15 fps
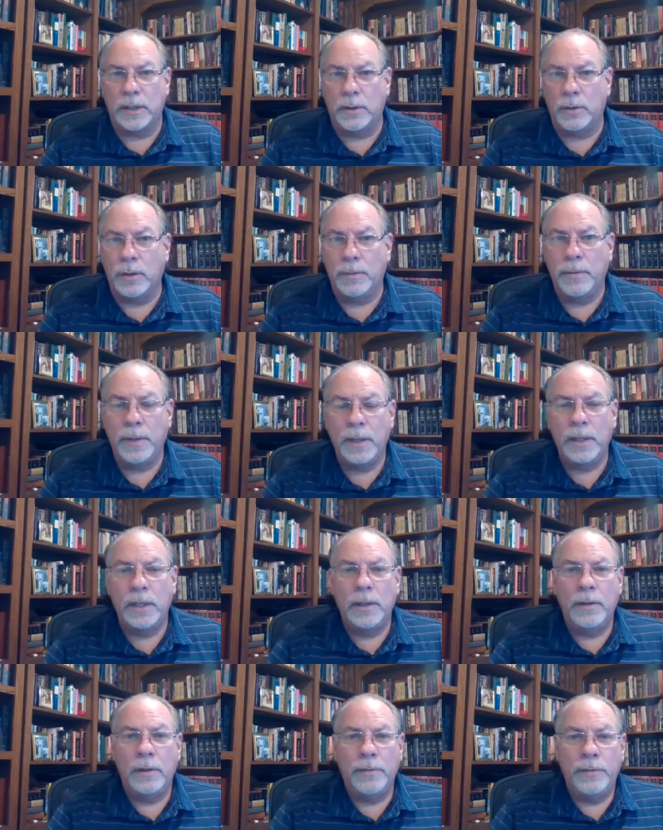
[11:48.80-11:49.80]
so
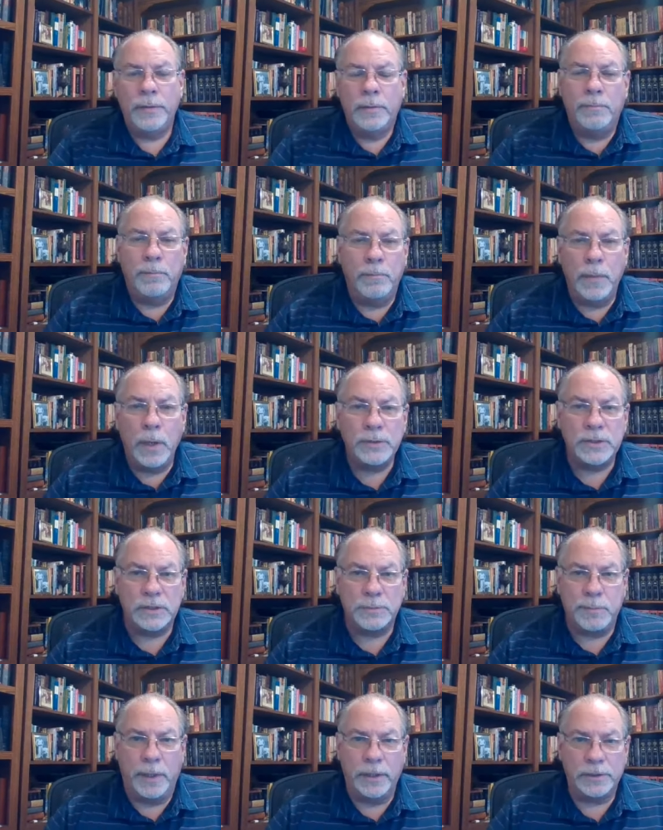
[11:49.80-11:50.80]

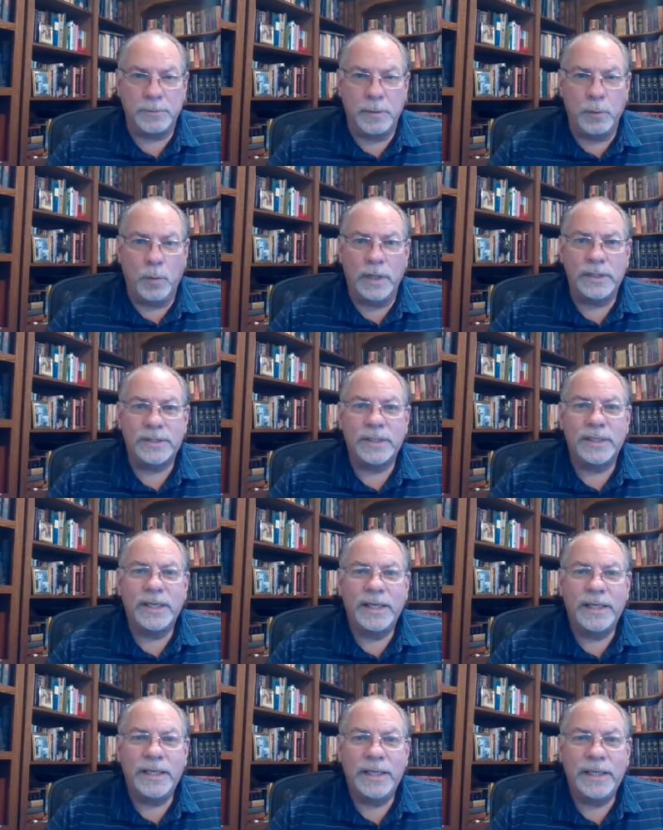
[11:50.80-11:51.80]
Moses' punishment was
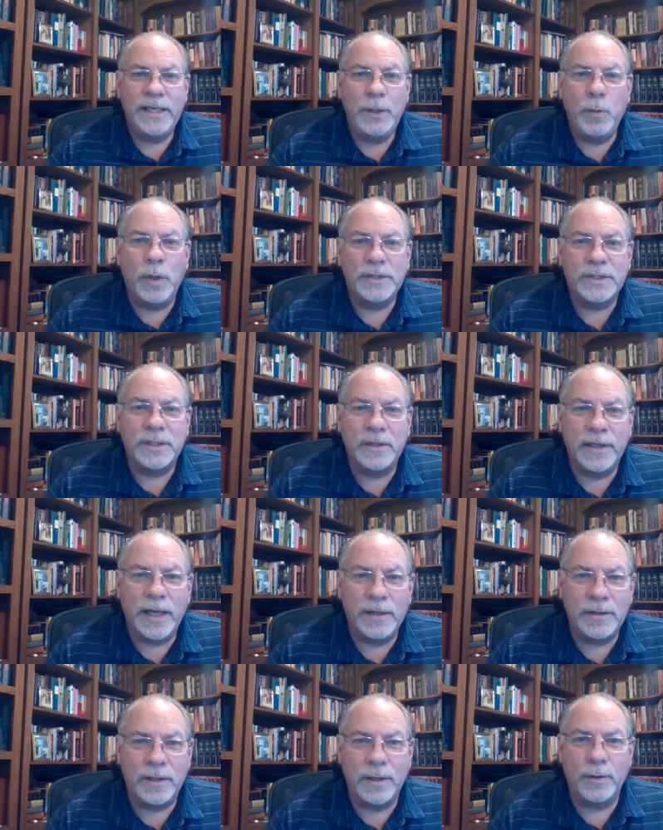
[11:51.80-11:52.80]
he wasn't
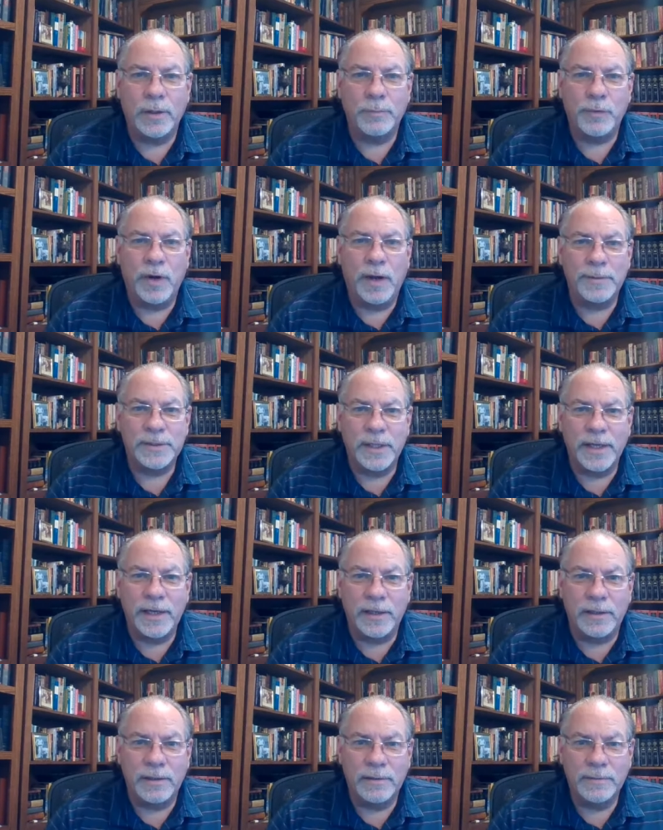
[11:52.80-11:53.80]
allowed to go to the promised
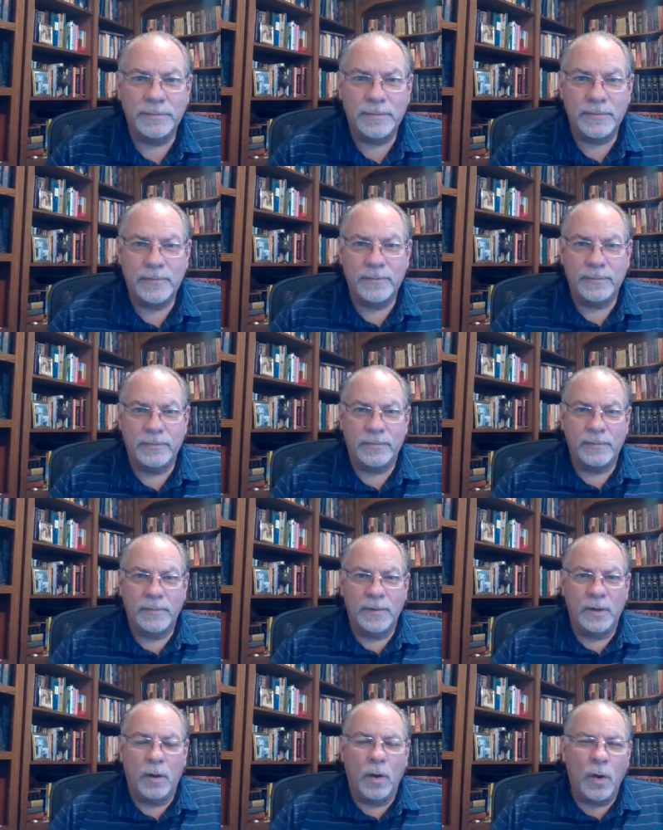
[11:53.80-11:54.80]
land.
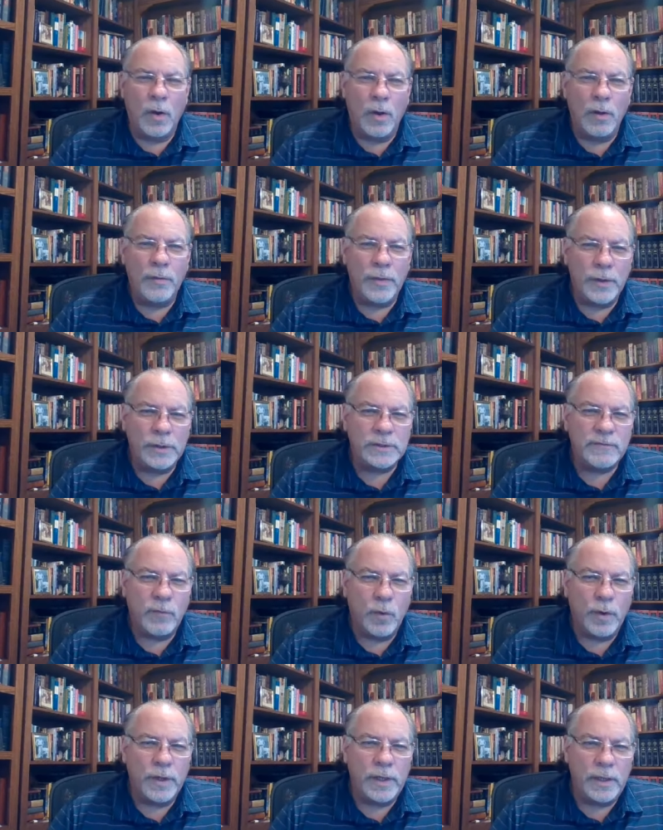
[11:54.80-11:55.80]
All those
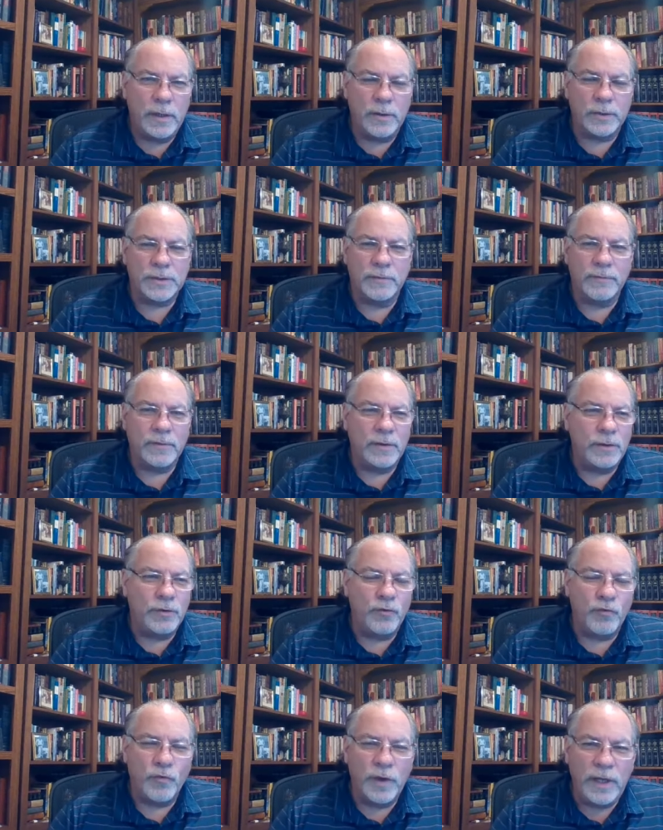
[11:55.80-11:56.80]
40 years of
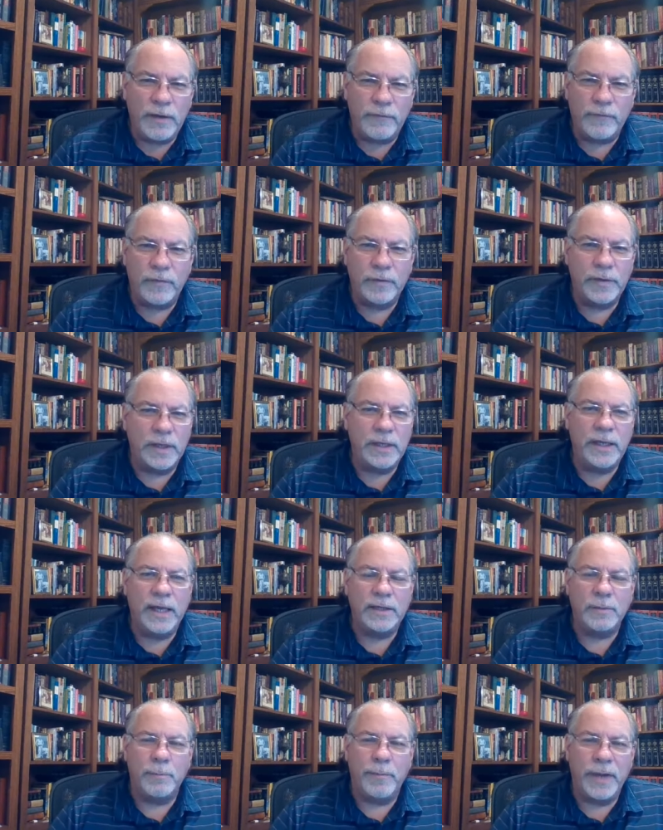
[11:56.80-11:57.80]
grief that he
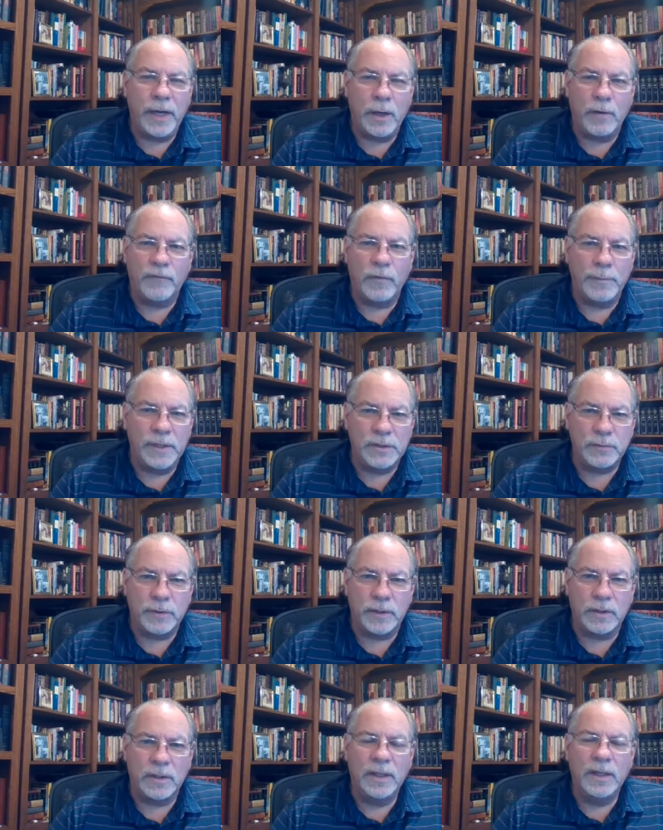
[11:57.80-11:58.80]
had to bear from
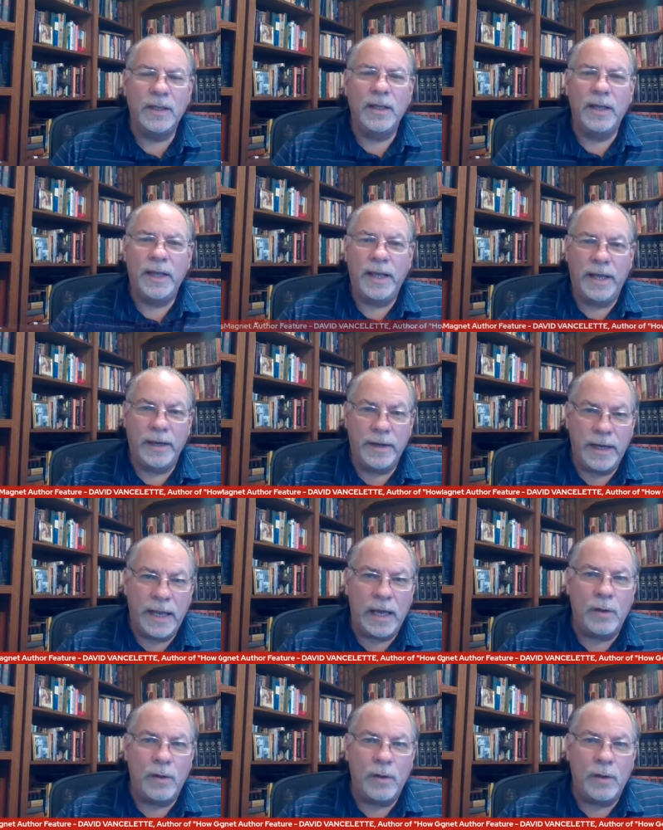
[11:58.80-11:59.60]
Israel. And